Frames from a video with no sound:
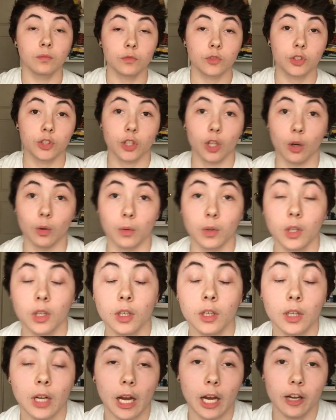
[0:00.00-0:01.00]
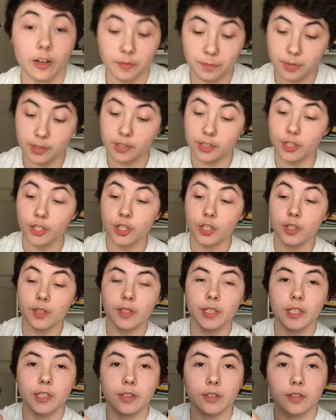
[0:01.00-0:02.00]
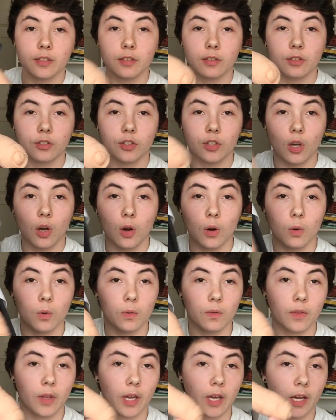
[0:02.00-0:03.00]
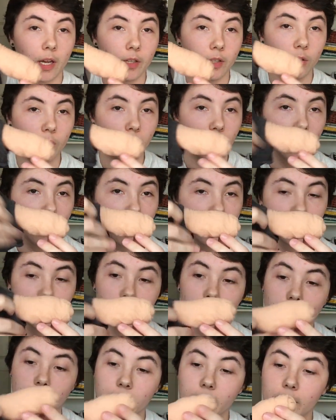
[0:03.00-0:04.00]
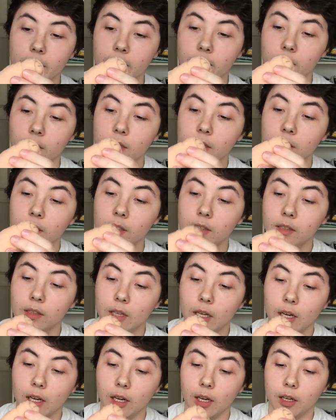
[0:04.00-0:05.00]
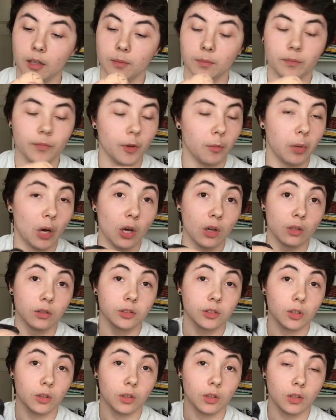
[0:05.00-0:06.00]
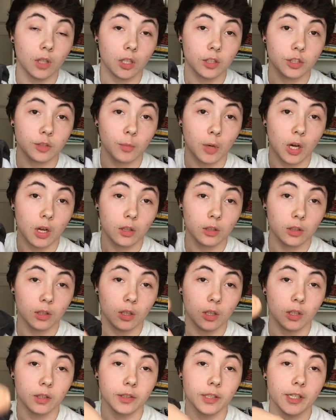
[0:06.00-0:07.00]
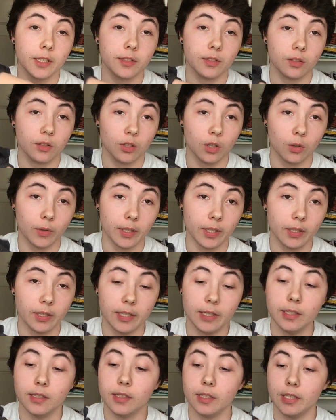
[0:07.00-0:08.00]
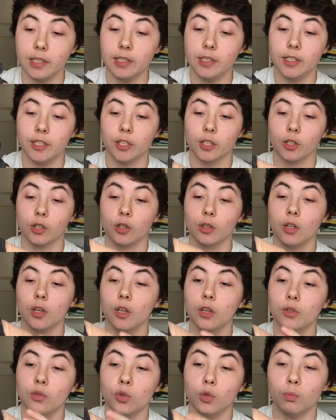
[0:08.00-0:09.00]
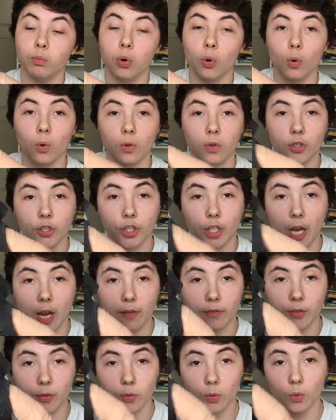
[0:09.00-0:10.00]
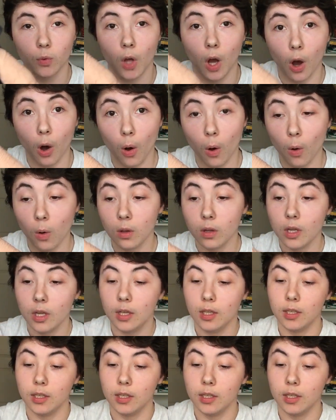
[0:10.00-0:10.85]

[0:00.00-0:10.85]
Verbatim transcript: So, I've positioned this so that you can actually, uh, the balls are a lot smaller on this, so it is easier to pull the shaft through the hole